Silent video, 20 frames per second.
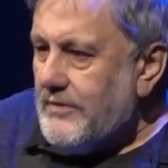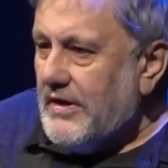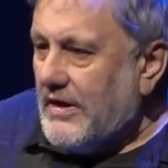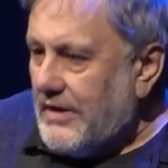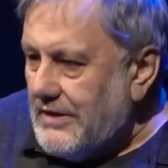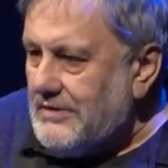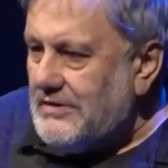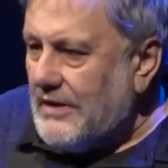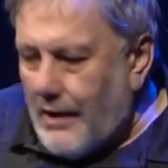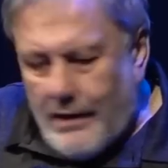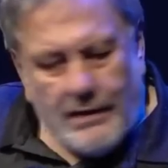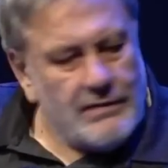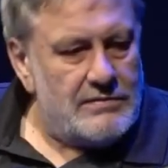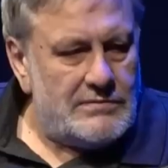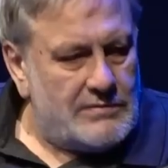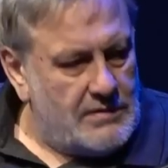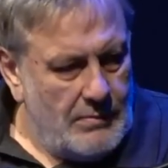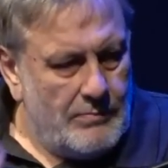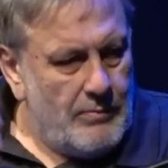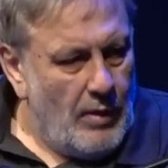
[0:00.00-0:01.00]
he
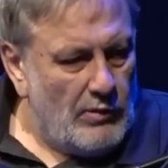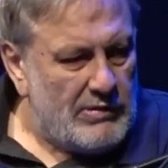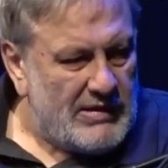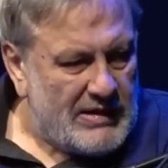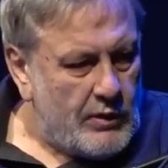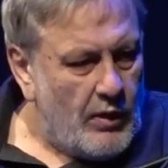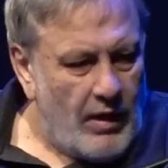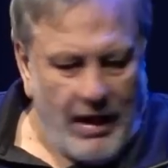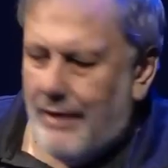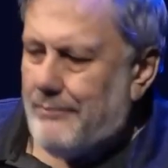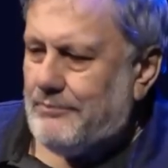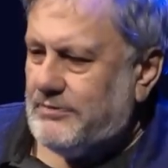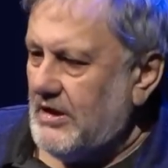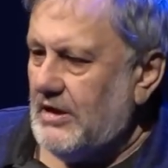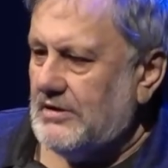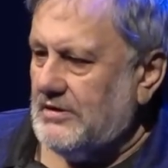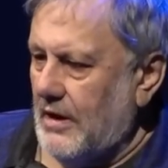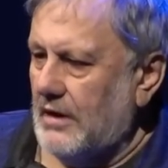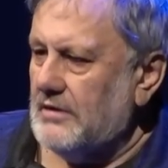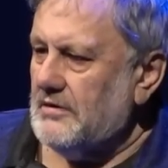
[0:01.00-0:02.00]
turned most
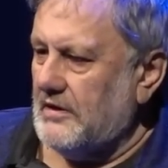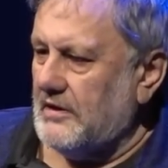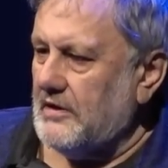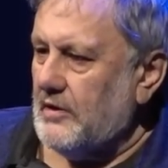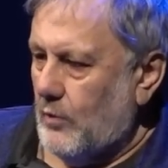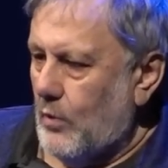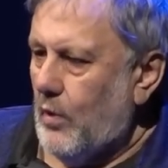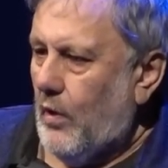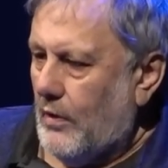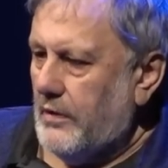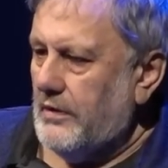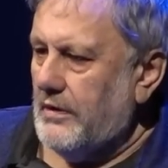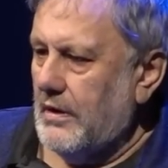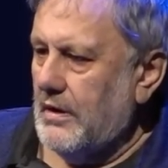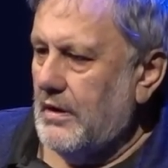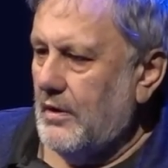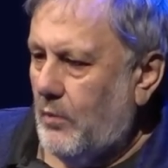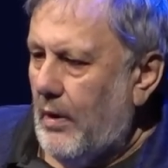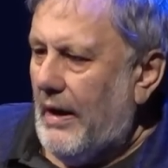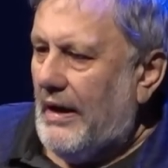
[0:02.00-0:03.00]
corrupted and so on.
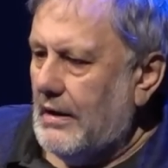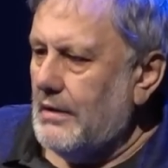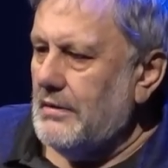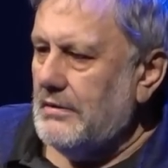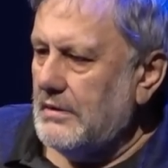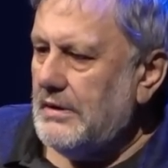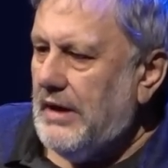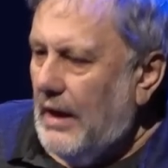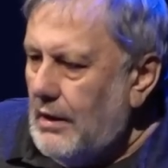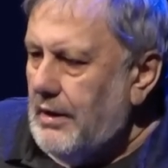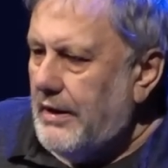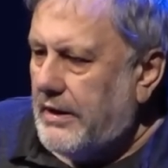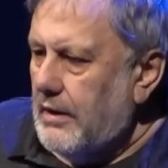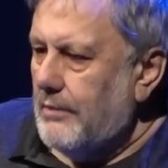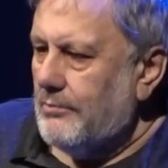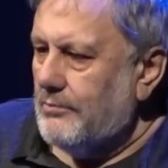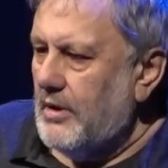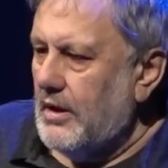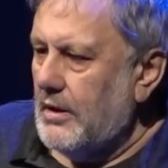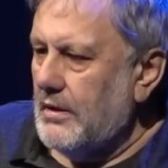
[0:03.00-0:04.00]
Well, kill
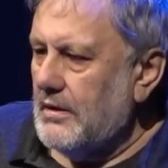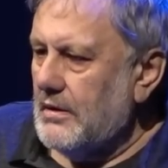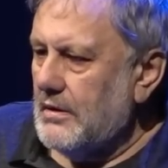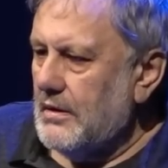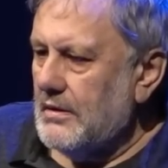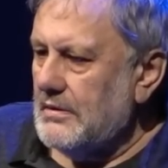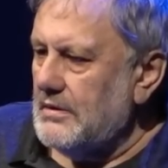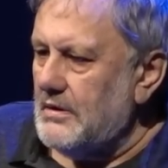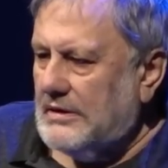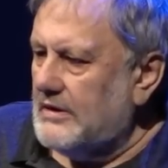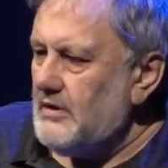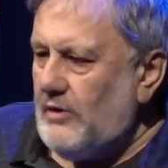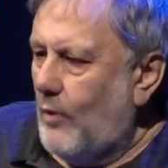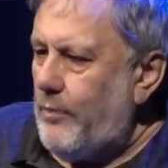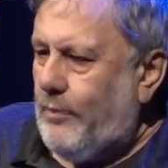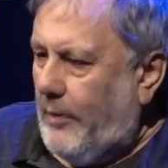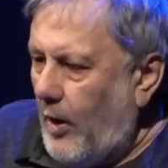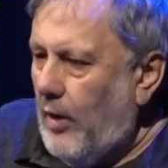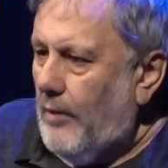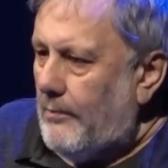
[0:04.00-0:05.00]
him. There is no
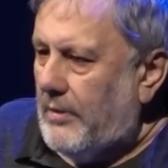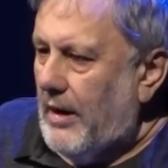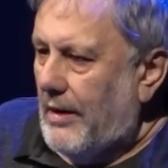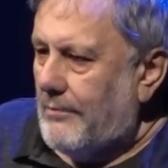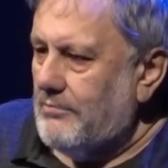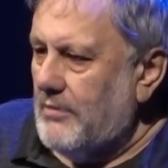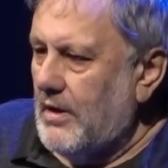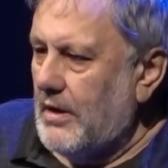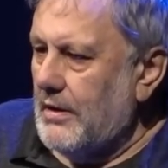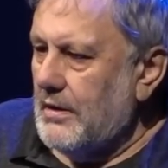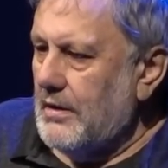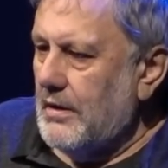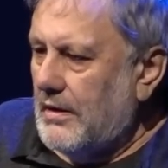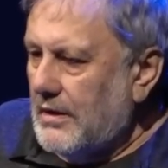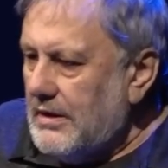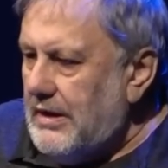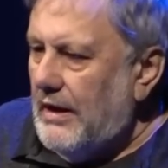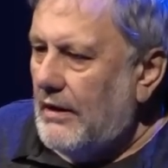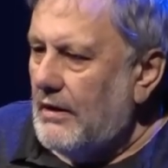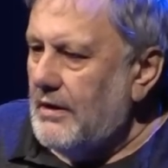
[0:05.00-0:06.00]
problem.
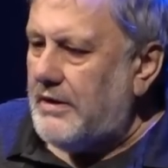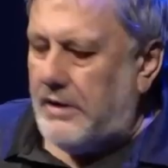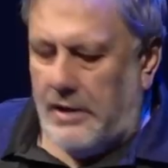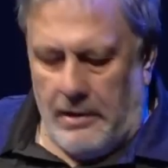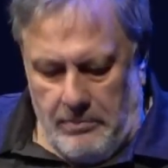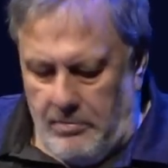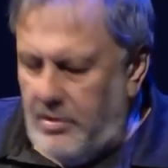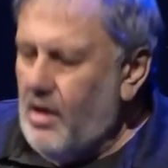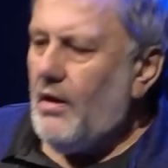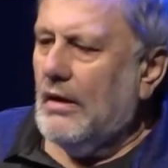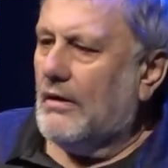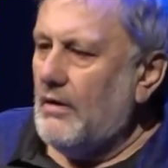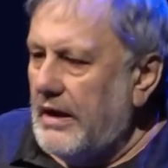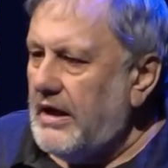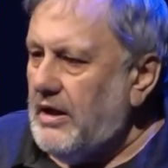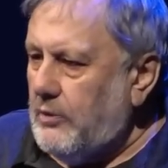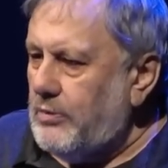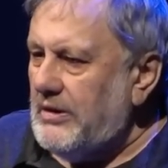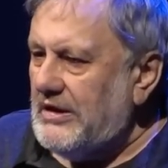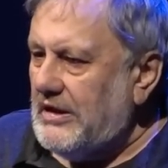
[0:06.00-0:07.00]
Kill him,
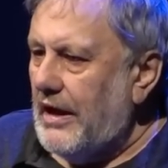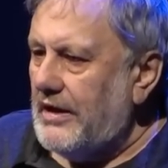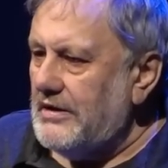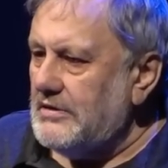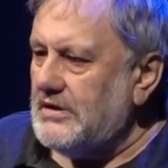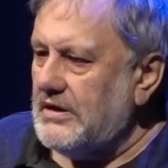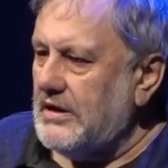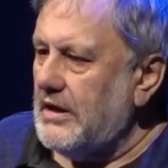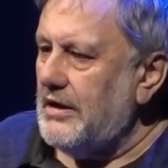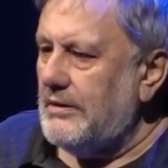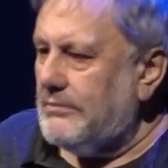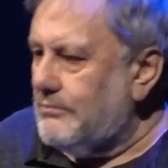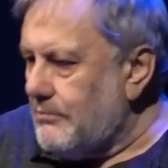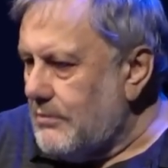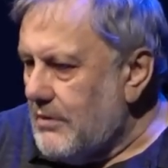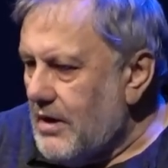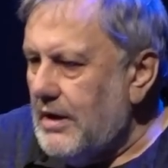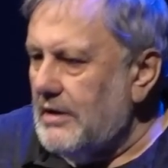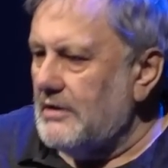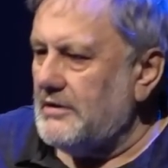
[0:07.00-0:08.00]
liquidate
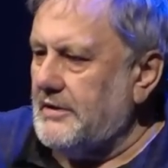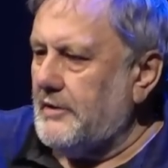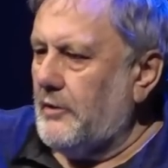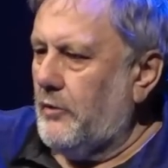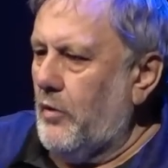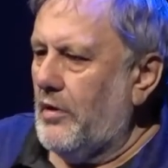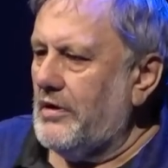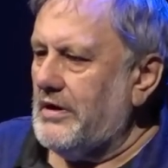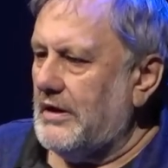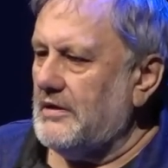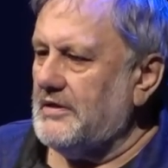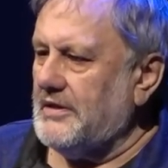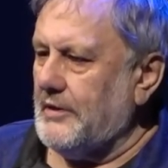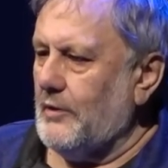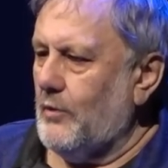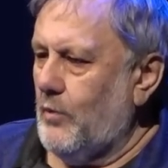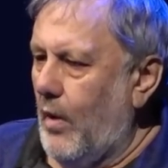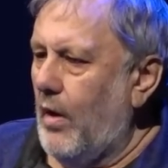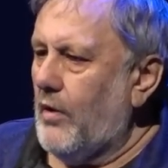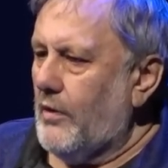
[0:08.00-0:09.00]
him, and so on and
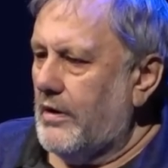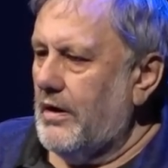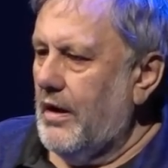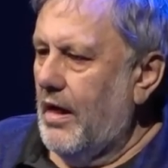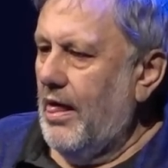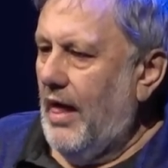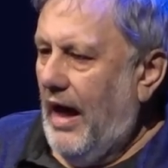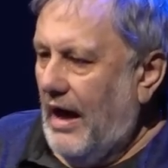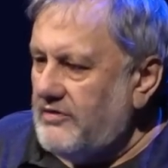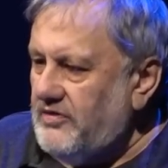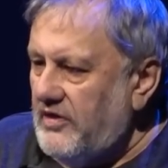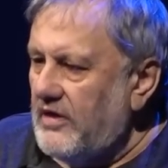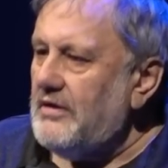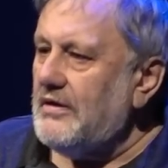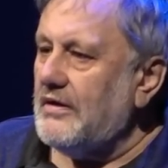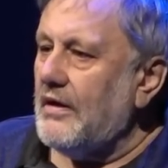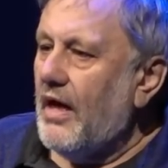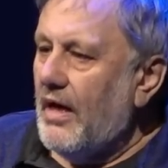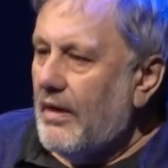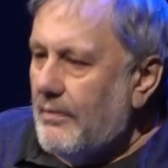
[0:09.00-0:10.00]
so on. I
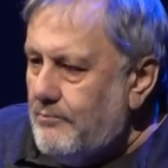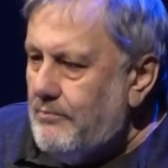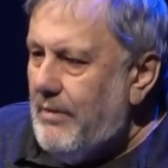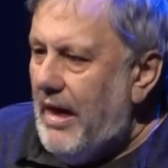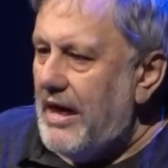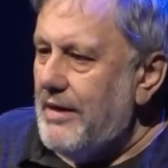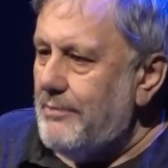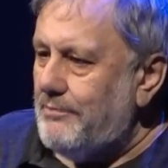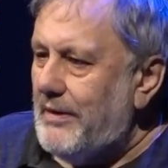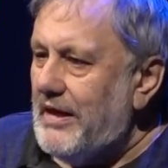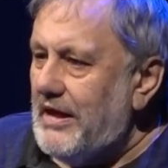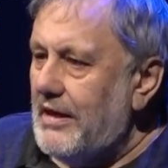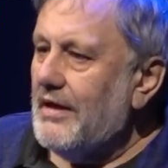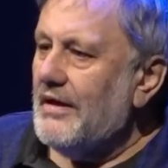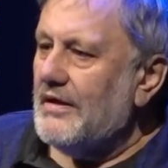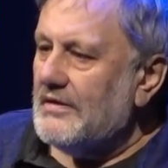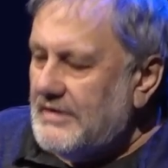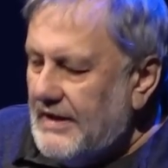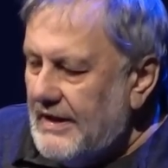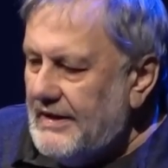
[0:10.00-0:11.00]
think maybe
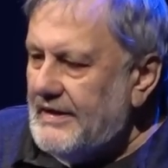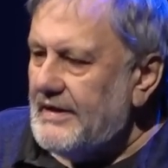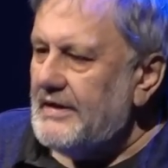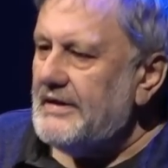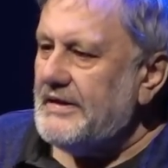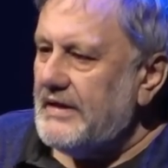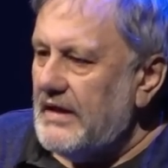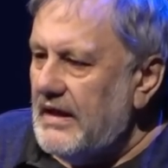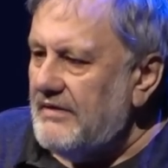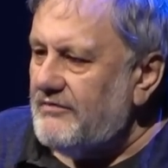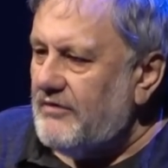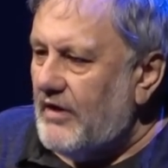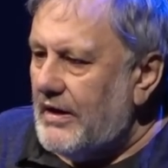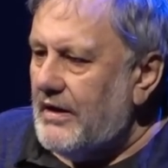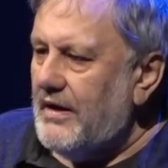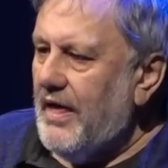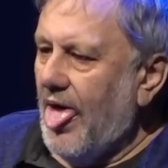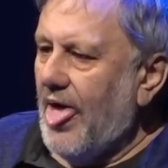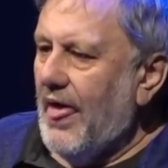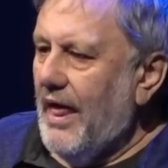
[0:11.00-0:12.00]
this is
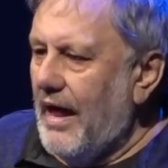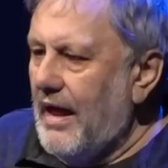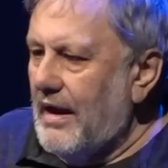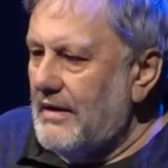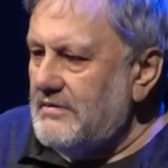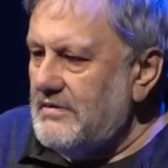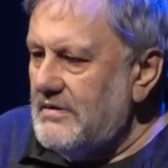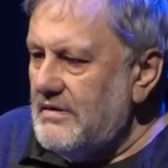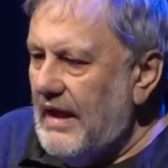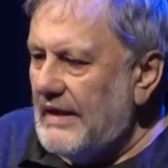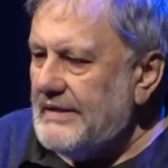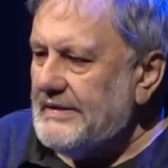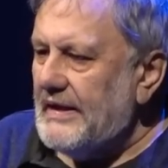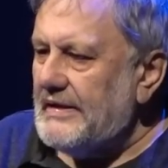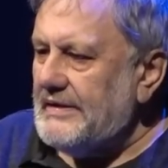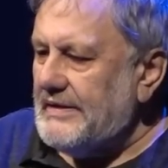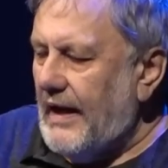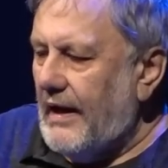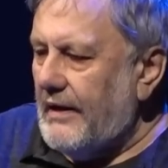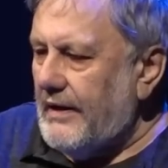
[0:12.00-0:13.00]
even a
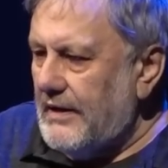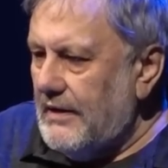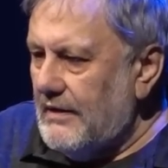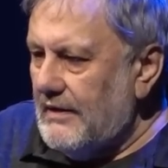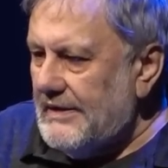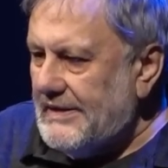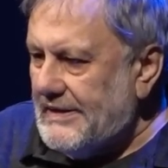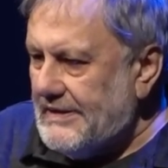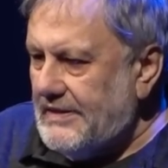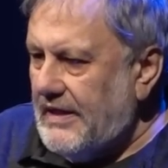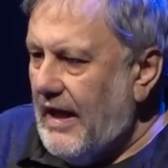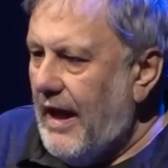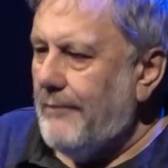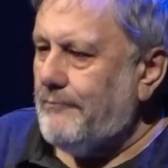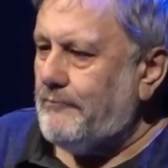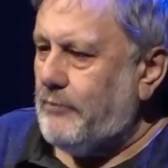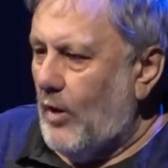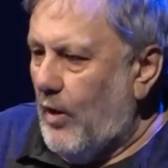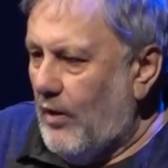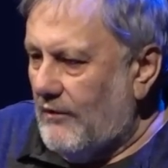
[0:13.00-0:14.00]
necessary
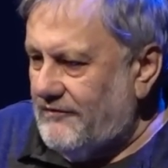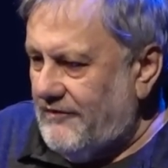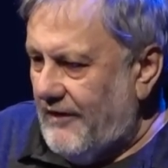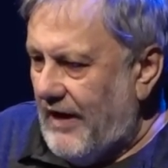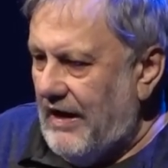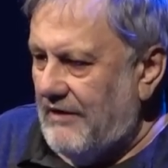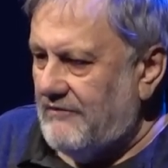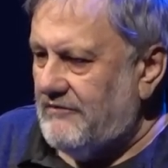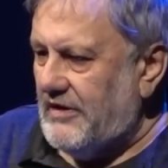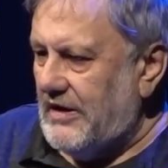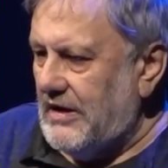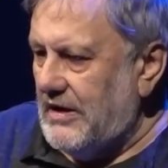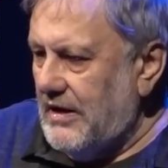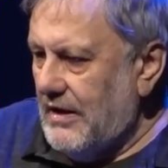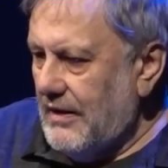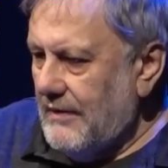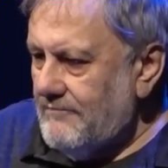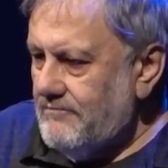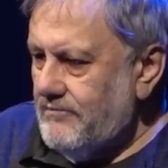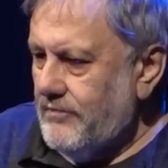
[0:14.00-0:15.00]
step of
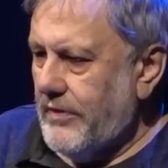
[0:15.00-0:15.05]
every